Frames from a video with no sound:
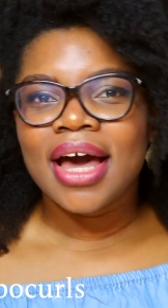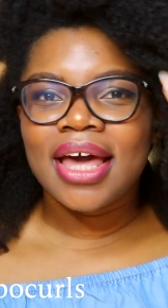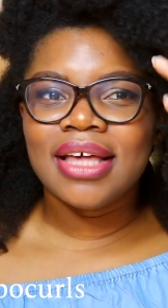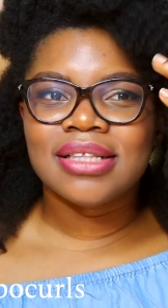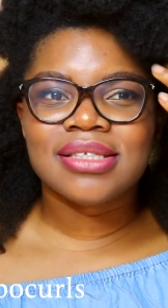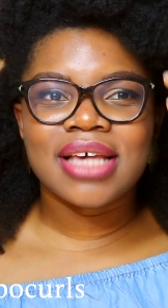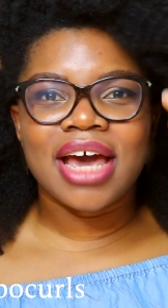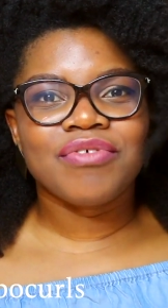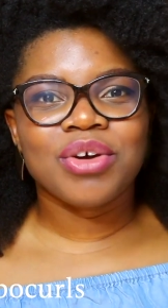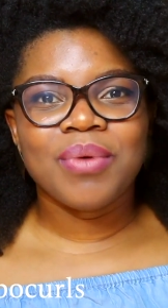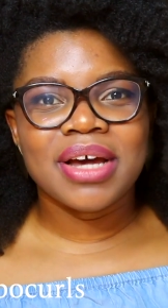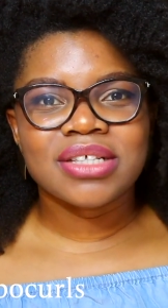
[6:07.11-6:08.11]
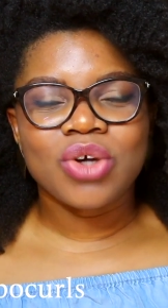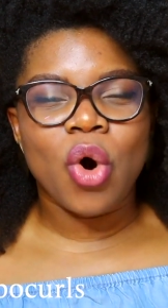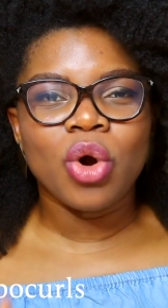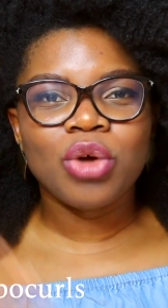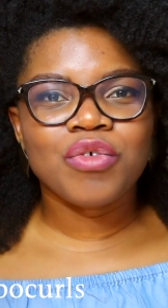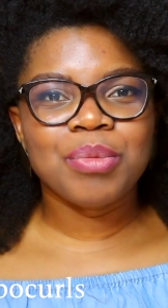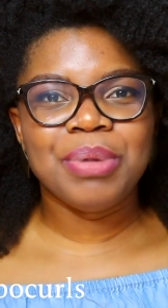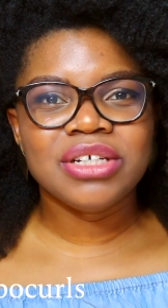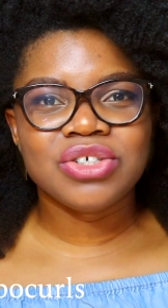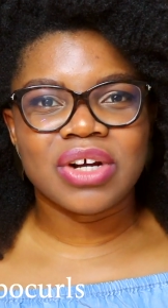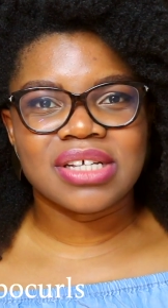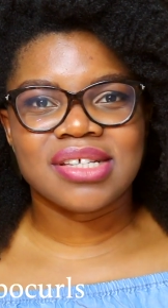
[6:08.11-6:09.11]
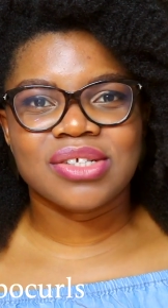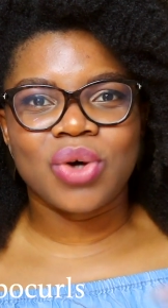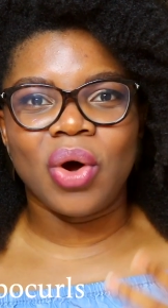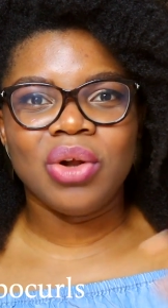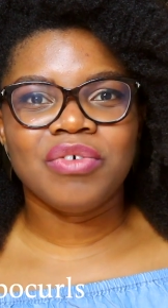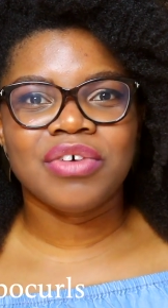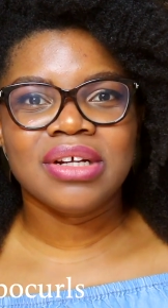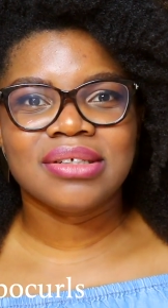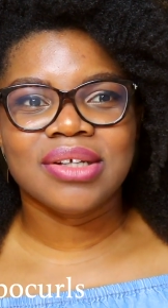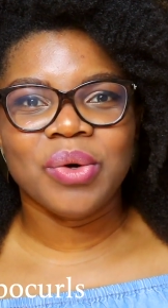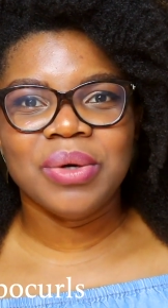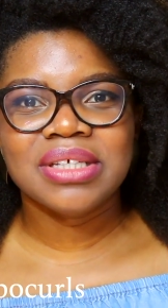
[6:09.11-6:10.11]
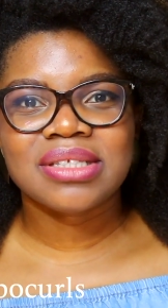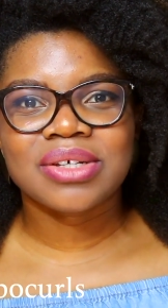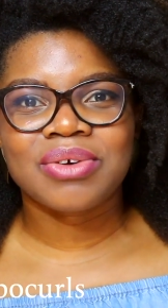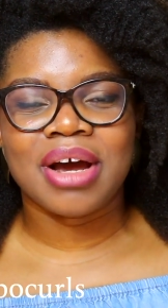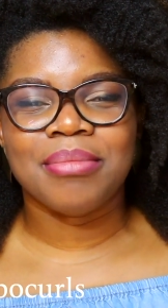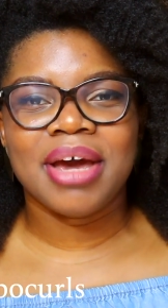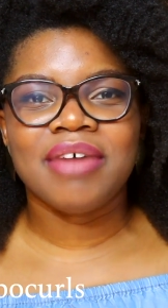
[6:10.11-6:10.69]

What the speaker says: It's everywhere. It's all over Pinterest. It's all over, Instagram.